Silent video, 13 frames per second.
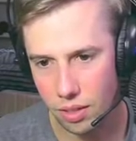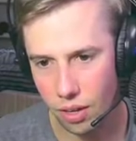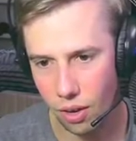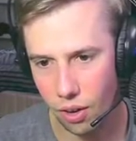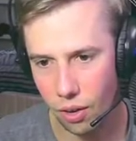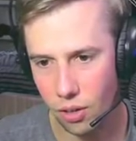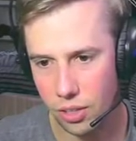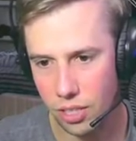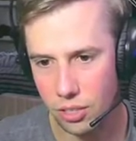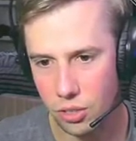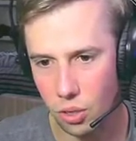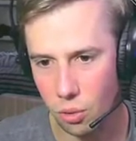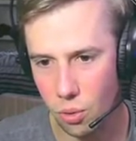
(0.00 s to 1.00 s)
Oh, that's
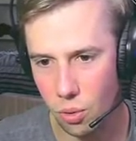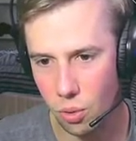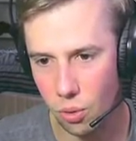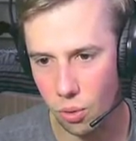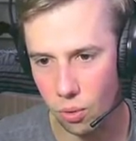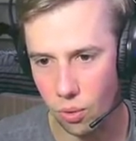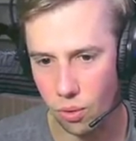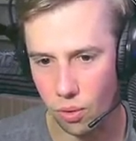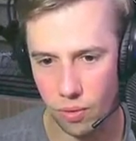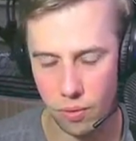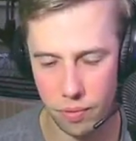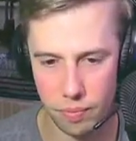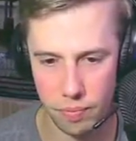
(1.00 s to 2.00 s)
so cool!
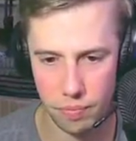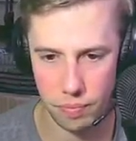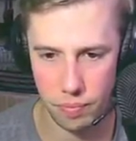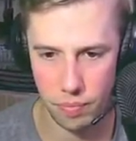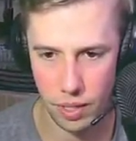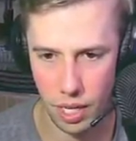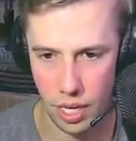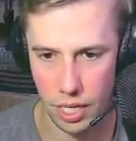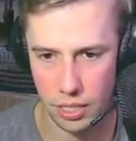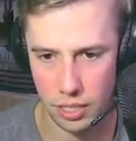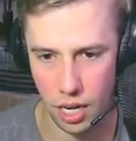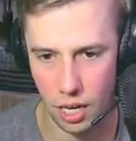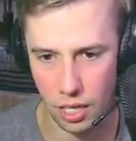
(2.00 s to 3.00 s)

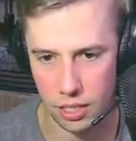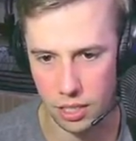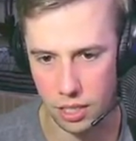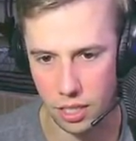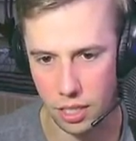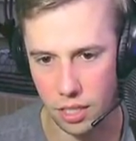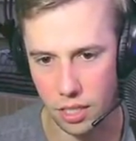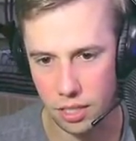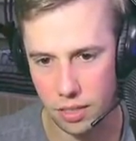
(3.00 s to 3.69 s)
Antarctica.